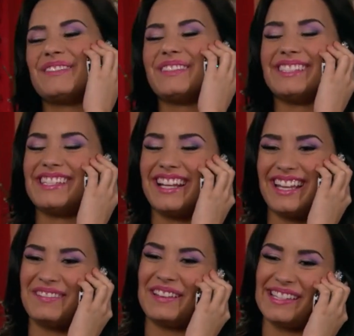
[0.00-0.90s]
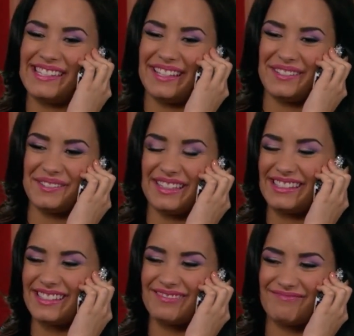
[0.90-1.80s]
Listen, I can't wait to see you.
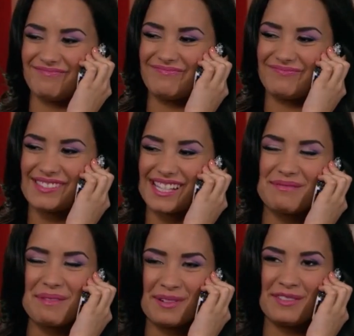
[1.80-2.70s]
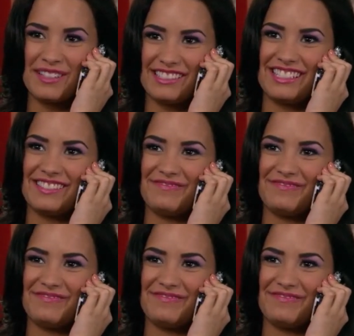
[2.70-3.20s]
It's it's gonna be perfect.